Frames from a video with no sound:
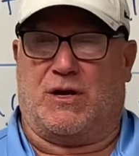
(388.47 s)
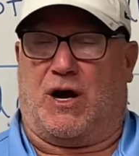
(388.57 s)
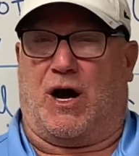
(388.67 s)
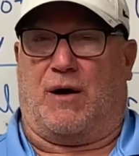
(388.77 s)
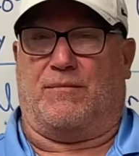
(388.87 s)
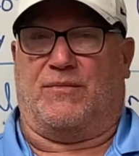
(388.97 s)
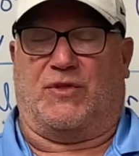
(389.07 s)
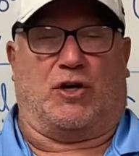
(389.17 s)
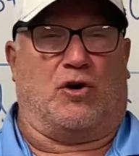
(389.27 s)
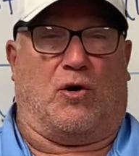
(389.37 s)

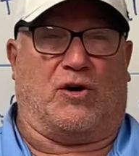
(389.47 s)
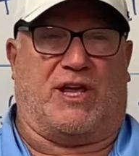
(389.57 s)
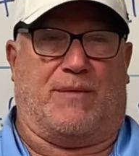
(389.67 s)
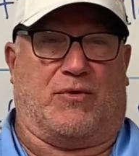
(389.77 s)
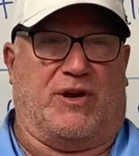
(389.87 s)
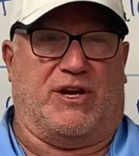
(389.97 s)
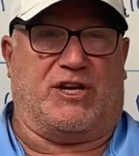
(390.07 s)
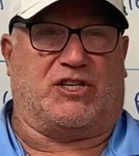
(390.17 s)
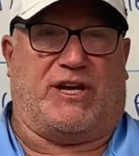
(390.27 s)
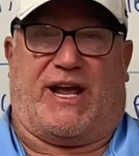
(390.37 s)
The goalkeeper
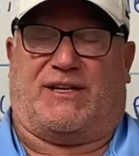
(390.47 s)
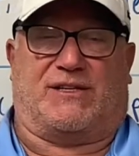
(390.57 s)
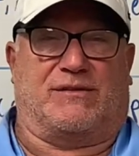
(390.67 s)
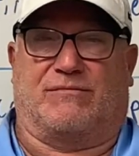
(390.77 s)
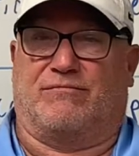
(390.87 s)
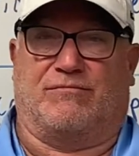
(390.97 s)
initiates